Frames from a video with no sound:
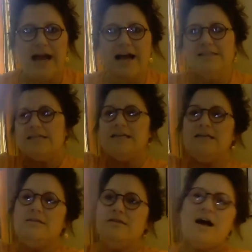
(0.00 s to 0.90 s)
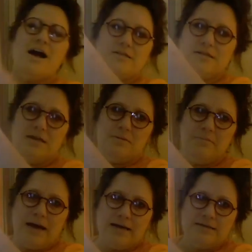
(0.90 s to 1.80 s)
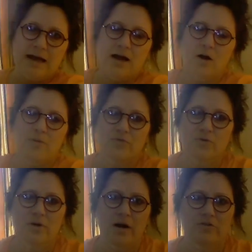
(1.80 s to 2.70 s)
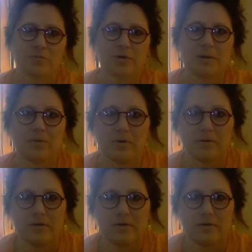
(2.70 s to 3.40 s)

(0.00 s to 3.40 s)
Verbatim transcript: as he knocks him back down through God's people.